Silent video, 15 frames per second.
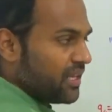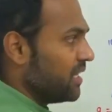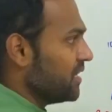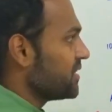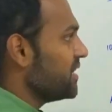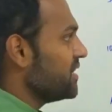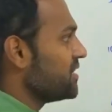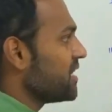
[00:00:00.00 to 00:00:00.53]

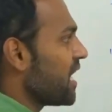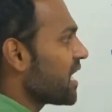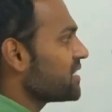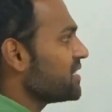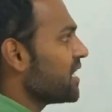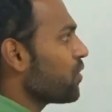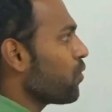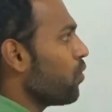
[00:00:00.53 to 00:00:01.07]
See, charge
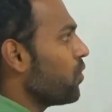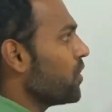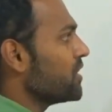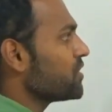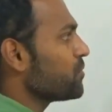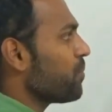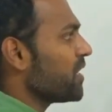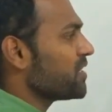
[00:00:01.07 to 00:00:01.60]
at O is
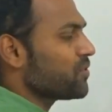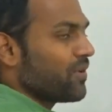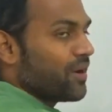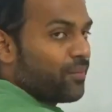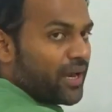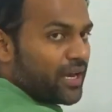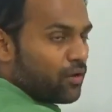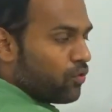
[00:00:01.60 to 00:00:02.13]
plus 1
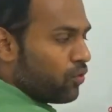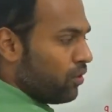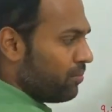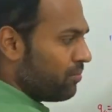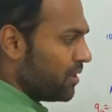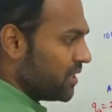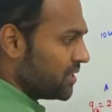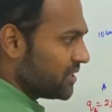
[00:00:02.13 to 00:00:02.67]

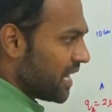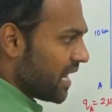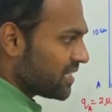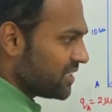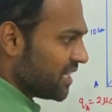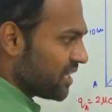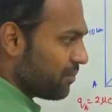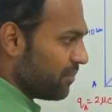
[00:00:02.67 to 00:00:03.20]
microcoulomb, charge
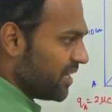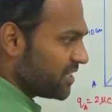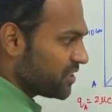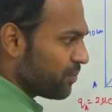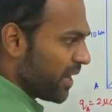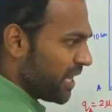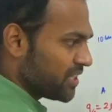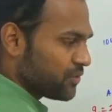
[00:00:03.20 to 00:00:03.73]
at B is
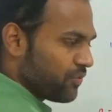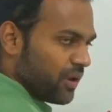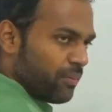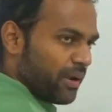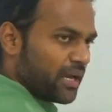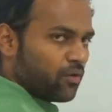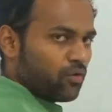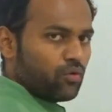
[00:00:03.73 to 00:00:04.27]
minus 5
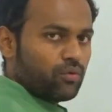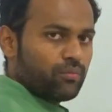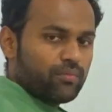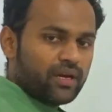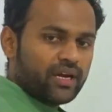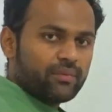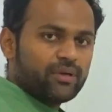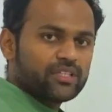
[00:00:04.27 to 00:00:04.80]
microcoulomb.
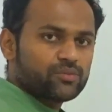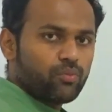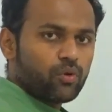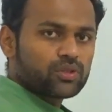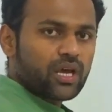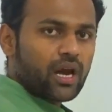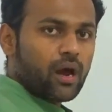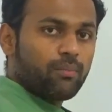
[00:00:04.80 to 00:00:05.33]
It means both
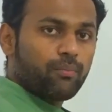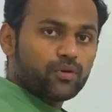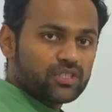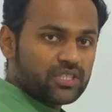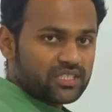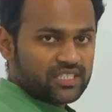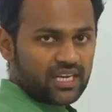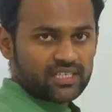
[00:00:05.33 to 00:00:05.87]
are
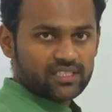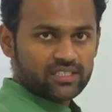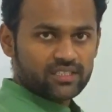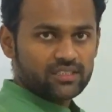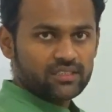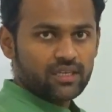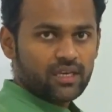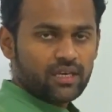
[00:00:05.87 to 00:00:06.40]
opposite charges.
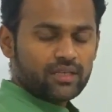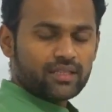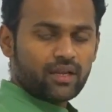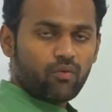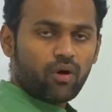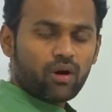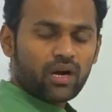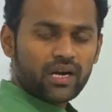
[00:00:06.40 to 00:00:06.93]
then
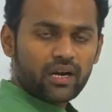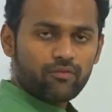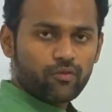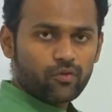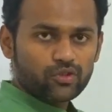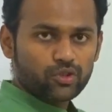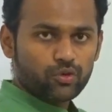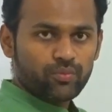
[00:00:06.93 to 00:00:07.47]
what kind of
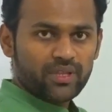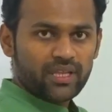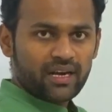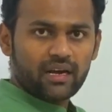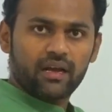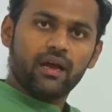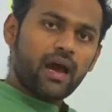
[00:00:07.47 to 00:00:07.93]
force should be there?